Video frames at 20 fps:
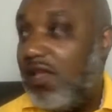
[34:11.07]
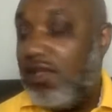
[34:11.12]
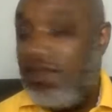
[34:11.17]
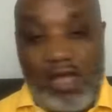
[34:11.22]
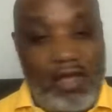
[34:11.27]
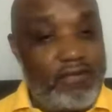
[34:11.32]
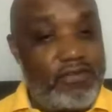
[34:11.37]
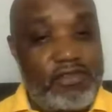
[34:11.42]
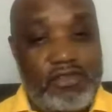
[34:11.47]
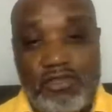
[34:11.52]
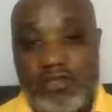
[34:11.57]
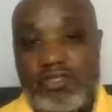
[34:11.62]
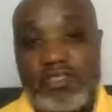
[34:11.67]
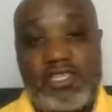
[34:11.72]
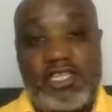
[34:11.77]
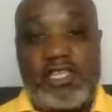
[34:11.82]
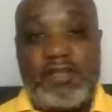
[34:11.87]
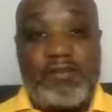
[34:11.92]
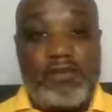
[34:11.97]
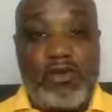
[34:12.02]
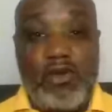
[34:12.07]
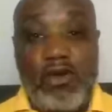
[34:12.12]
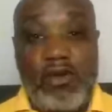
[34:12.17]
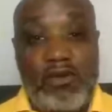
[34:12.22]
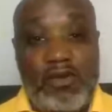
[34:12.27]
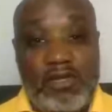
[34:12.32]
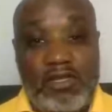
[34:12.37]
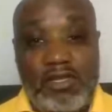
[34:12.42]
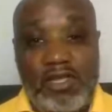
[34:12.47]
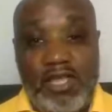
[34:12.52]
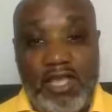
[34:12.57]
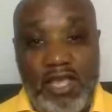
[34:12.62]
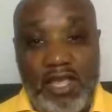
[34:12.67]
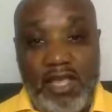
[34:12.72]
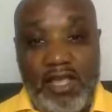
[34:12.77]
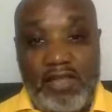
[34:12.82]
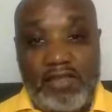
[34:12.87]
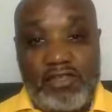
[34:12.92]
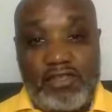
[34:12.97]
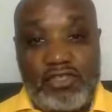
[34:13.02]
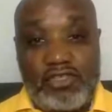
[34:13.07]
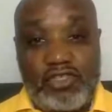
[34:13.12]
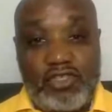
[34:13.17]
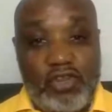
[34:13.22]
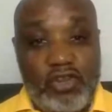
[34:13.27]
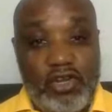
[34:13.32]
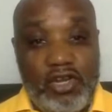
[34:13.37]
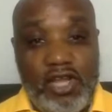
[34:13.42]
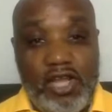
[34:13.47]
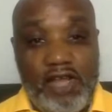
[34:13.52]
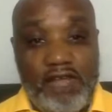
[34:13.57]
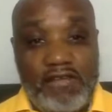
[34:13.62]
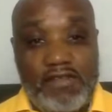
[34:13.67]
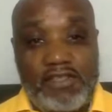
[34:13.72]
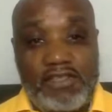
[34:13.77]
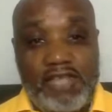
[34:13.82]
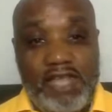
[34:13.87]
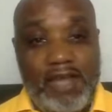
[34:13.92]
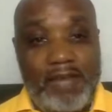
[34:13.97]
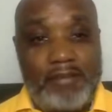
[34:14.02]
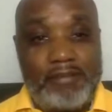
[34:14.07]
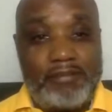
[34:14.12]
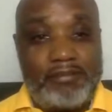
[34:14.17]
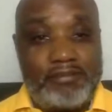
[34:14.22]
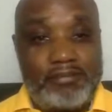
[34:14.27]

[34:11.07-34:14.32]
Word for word: you have to just keep going. You can't just turn off the tap.